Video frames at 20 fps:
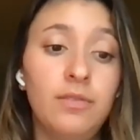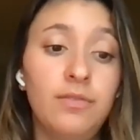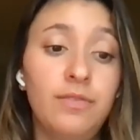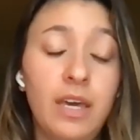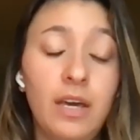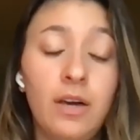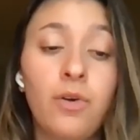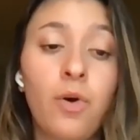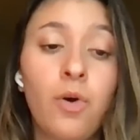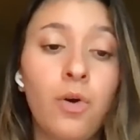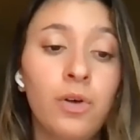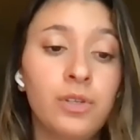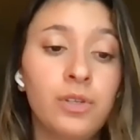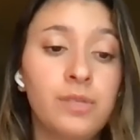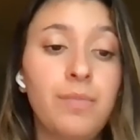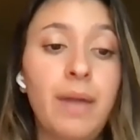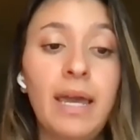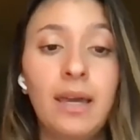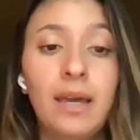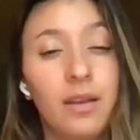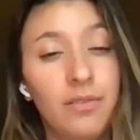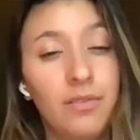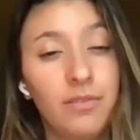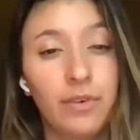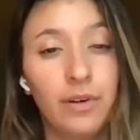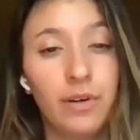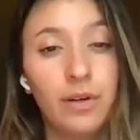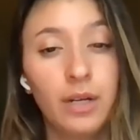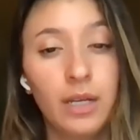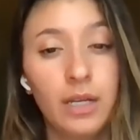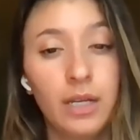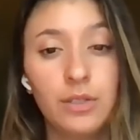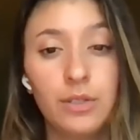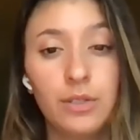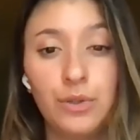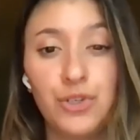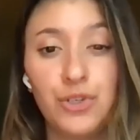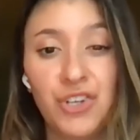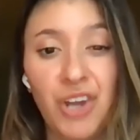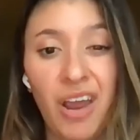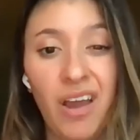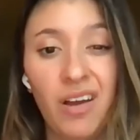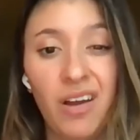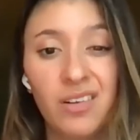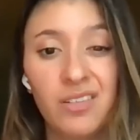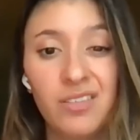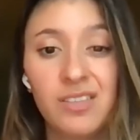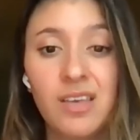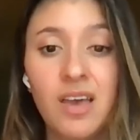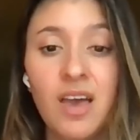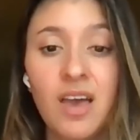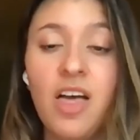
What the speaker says: vehicles might convert into shares,